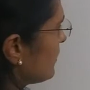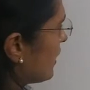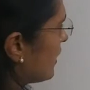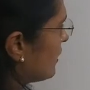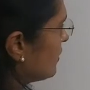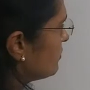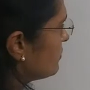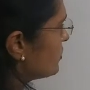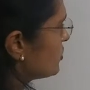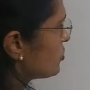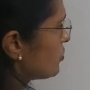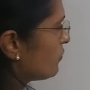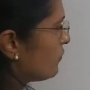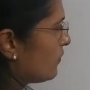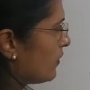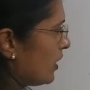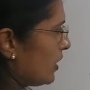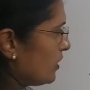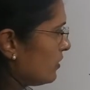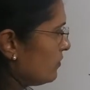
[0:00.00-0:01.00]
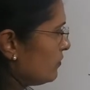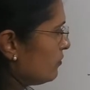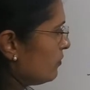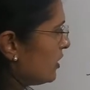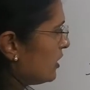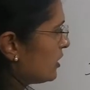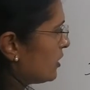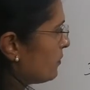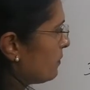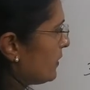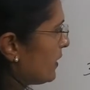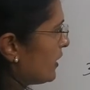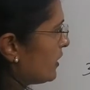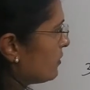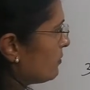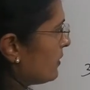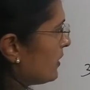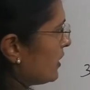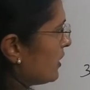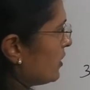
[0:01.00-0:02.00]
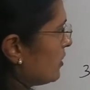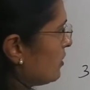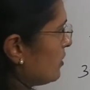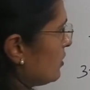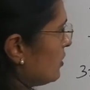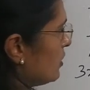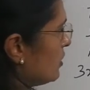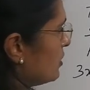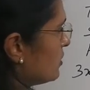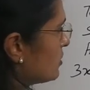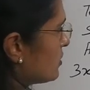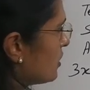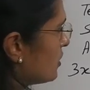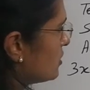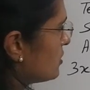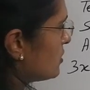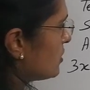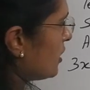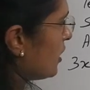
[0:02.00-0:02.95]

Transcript: times, so 5 multiplied by son's